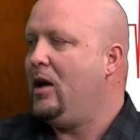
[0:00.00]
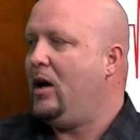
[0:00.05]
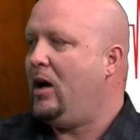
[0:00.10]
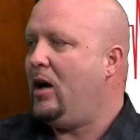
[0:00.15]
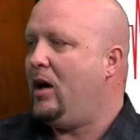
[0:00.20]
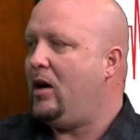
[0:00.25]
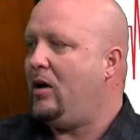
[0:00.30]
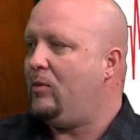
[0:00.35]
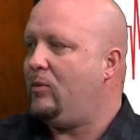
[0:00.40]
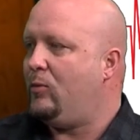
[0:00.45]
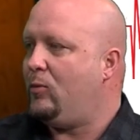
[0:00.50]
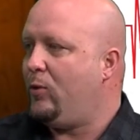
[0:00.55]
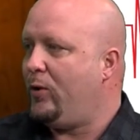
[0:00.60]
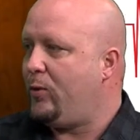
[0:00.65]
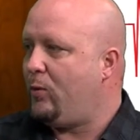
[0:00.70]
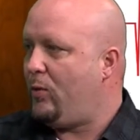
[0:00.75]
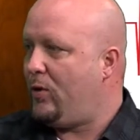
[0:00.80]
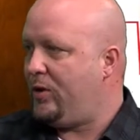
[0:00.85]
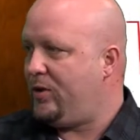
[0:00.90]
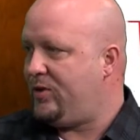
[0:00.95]
um,
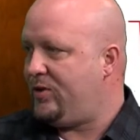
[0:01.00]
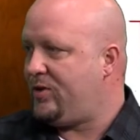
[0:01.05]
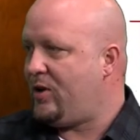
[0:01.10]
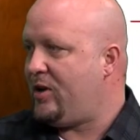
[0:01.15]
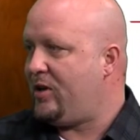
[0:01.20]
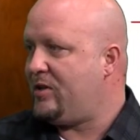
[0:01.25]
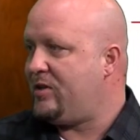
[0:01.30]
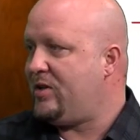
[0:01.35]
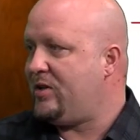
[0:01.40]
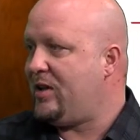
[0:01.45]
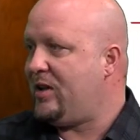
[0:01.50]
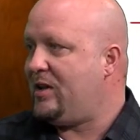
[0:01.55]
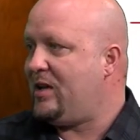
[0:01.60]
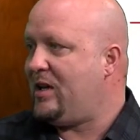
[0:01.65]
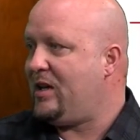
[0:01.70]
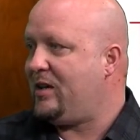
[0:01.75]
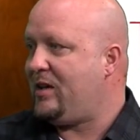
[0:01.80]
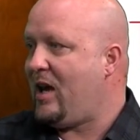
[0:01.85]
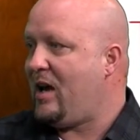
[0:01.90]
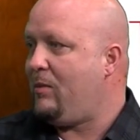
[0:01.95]
with one of the studies that they
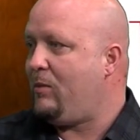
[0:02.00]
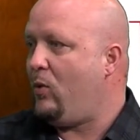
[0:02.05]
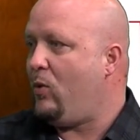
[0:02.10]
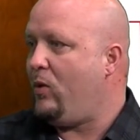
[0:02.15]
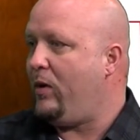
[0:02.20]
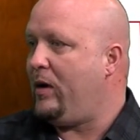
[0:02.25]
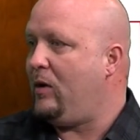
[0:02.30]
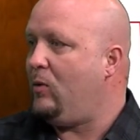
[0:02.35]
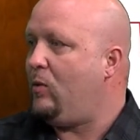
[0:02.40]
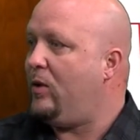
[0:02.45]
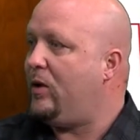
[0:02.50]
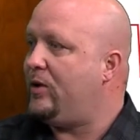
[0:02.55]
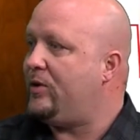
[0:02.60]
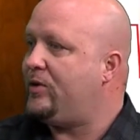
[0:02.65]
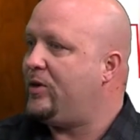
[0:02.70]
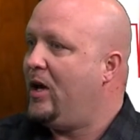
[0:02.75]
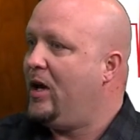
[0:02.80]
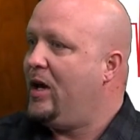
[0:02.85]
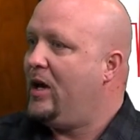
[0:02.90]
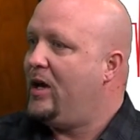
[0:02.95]
did at that point
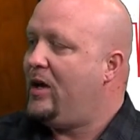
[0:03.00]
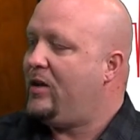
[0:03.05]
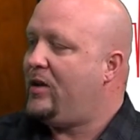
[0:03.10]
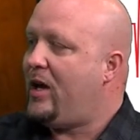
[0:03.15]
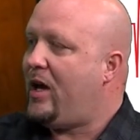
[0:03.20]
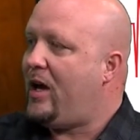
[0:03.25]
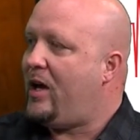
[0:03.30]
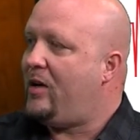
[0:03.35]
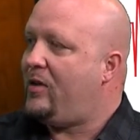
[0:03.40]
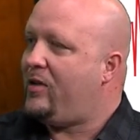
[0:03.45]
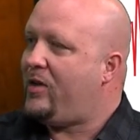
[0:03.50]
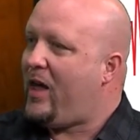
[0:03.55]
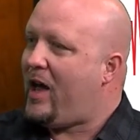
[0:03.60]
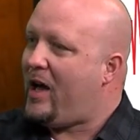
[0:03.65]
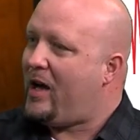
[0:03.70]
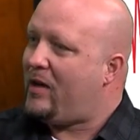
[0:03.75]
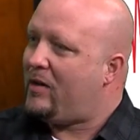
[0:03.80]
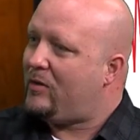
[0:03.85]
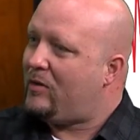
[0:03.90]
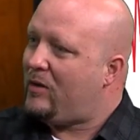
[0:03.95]
was that
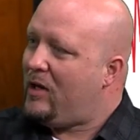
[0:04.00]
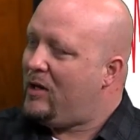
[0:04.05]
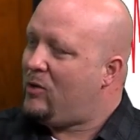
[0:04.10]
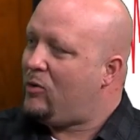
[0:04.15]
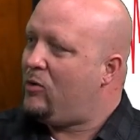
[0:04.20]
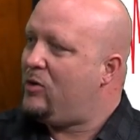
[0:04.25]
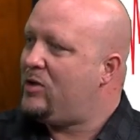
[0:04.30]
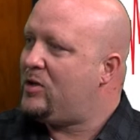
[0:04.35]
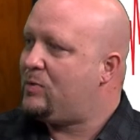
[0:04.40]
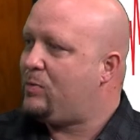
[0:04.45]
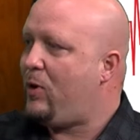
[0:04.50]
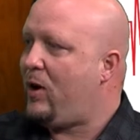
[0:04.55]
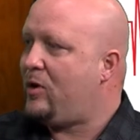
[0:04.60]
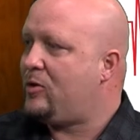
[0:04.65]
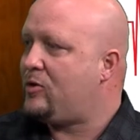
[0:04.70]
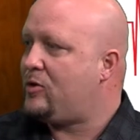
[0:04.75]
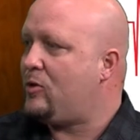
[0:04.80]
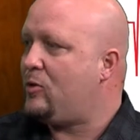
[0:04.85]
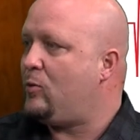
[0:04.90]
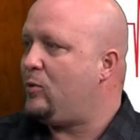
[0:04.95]
that increased
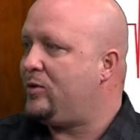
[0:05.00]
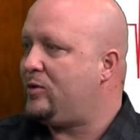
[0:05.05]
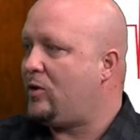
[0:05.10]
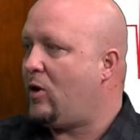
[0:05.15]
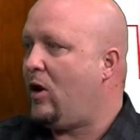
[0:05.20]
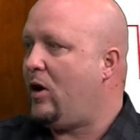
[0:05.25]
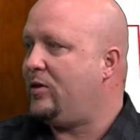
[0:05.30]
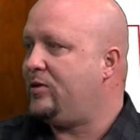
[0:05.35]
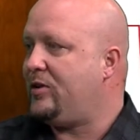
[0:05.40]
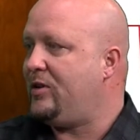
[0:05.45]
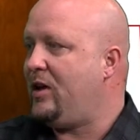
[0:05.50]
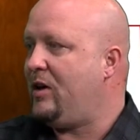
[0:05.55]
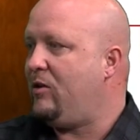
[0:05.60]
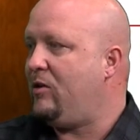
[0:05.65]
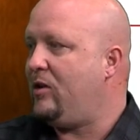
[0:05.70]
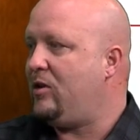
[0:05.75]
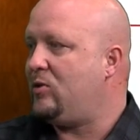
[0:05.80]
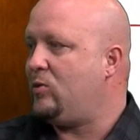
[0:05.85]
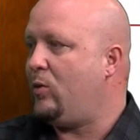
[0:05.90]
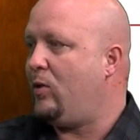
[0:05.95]
pressure was causing
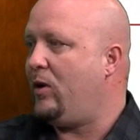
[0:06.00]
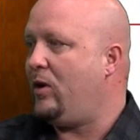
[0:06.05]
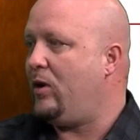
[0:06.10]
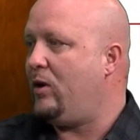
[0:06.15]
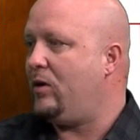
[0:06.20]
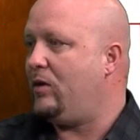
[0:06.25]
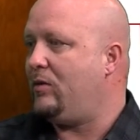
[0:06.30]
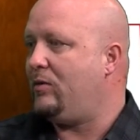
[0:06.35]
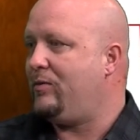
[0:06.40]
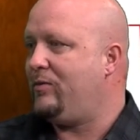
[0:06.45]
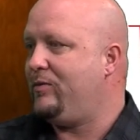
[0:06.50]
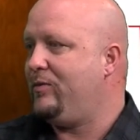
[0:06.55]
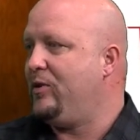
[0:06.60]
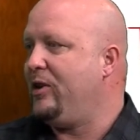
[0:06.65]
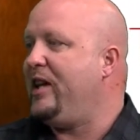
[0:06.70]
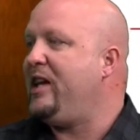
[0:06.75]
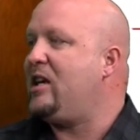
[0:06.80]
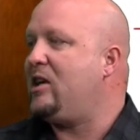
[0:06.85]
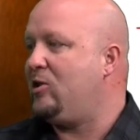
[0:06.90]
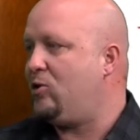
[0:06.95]
areas where
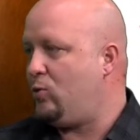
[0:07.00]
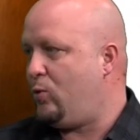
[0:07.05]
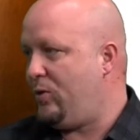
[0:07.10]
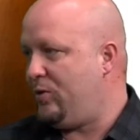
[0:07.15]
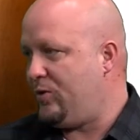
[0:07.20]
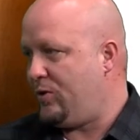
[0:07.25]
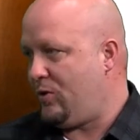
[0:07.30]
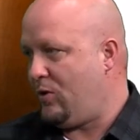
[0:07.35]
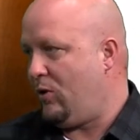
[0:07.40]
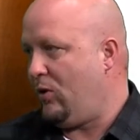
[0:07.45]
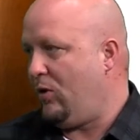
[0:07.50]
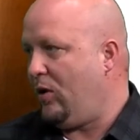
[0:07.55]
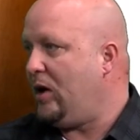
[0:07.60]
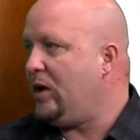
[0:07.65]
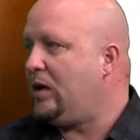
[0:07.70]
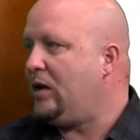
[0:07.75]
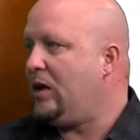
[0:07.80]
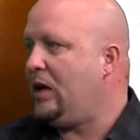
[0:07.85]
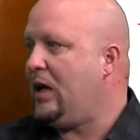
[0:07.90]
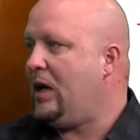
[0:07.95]
leakage was
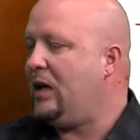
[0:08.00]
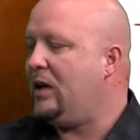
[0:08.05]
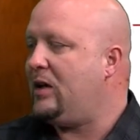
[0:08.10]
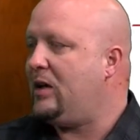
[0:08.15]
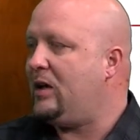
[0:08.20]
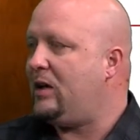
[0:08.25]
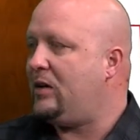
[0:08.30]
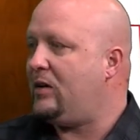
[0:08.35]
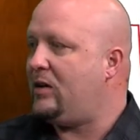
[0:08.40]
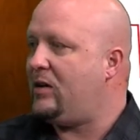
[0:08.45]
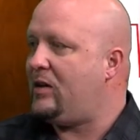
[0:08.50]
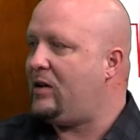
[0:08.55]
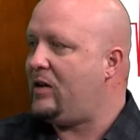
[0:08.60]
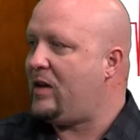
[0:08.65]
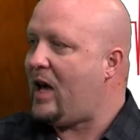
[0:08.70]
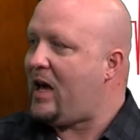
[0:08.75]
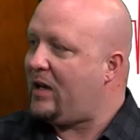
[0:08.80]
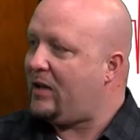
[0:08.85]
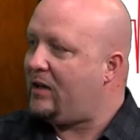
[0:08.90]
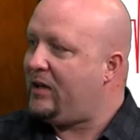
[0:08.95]
occurring. And
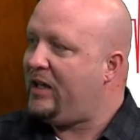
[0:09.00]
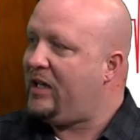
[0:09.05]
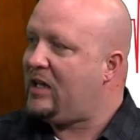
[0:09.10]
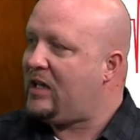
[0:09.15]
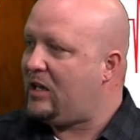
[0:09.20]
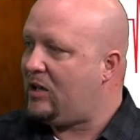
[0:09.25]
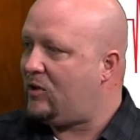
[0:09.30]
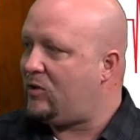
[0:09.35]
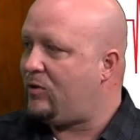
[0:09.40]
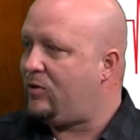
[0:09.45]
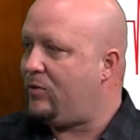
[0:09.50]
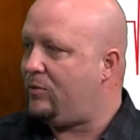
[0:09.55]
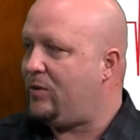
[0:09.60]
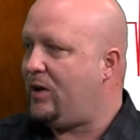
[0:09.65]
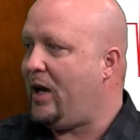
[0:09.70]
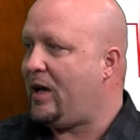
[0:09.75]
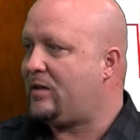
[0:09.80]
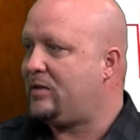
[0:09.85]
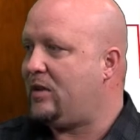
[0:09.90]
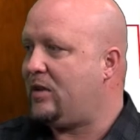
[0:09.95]
that leakage from
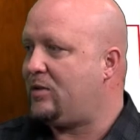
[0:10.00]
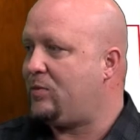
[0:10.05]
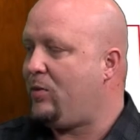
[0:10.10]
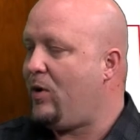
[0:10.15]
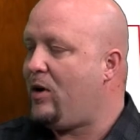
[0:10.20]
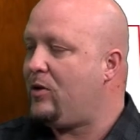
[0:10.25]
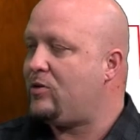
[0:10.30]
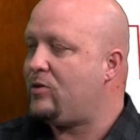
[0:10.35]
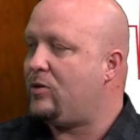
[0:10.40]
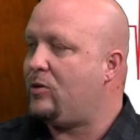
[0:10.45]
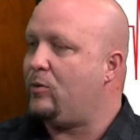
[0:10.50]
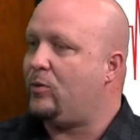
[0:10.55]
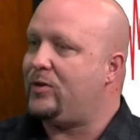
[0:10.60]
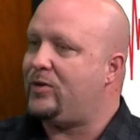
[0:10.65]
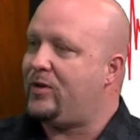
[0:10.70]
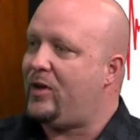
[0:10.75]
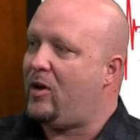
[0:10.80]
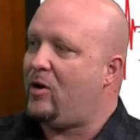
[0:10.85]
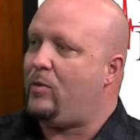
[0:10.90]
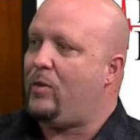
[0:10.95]
the excess pressure
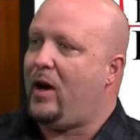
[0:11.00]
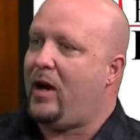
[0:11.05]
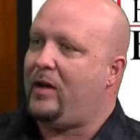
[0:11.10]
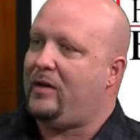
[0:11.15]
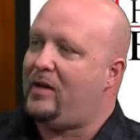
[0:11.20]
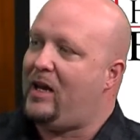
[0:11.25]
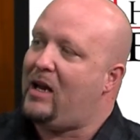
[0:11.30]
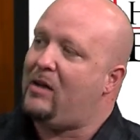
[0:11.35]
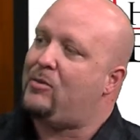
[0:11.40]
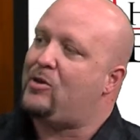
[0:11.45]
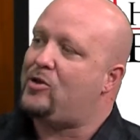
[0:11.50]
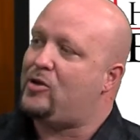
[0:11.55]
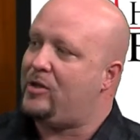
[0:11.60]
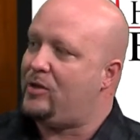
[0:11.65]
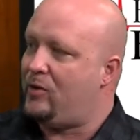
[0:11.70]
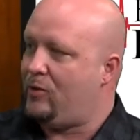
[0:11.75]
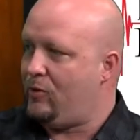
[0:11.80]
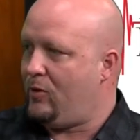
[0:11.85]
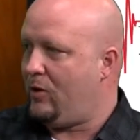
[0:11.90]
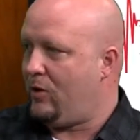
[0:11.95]
was thereby
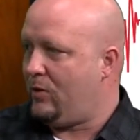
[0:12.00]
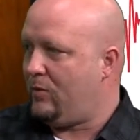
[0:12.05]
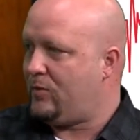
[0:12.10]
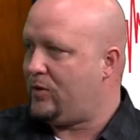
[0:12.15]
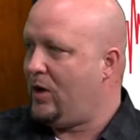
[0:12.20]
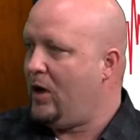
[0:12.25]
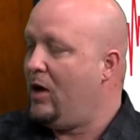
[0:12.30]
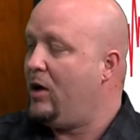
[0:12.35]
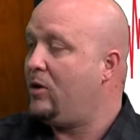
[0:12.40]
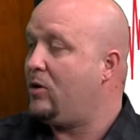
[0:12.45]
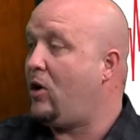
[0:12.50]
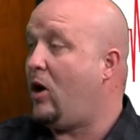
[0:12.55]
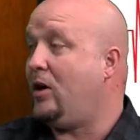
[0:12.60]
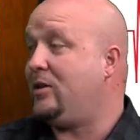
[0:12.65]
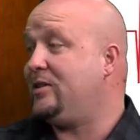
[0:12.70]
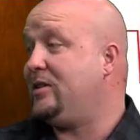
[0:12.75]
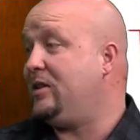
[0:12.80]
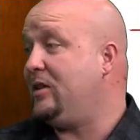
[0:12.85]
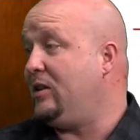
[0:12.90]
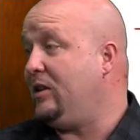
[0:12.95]
damaging the nerves,
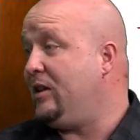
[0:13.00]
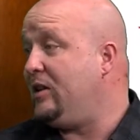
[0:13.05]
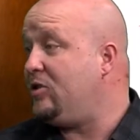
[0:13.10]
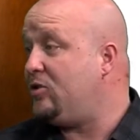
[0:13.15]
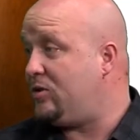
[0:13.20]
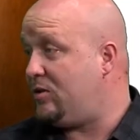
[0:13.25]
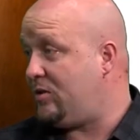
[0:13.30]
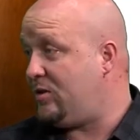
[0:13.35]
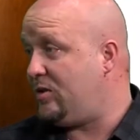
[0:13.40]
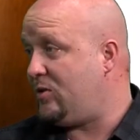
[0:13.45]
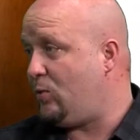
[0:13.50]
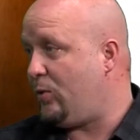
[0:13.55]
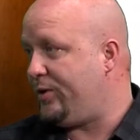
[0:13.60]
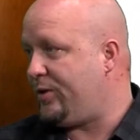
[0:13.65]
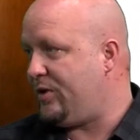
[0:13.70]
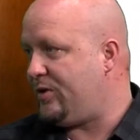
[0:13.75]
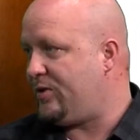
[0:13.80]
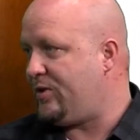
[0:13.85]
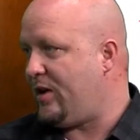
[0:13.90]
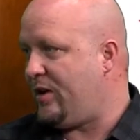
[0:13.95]
causing the lesions, is what
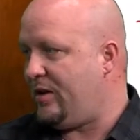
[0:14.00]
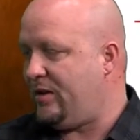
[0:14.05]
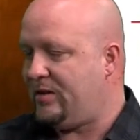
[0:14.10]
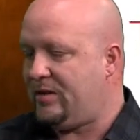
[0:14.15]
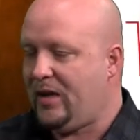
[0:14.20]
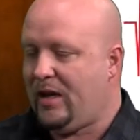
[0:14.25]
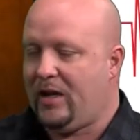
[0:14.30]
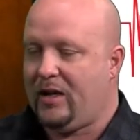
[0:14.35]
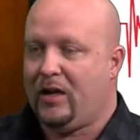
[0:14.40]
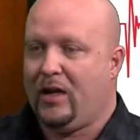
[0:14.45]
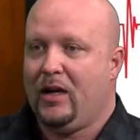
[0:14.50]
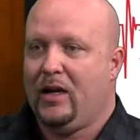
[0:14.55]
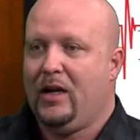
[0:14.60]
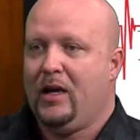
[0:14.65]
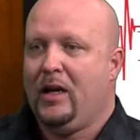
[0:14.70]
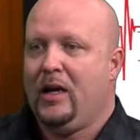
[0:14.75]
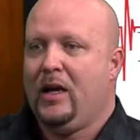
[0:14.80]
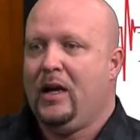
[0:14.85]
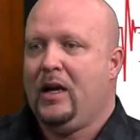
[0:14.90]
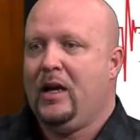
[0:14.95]
the study said. Gotcha.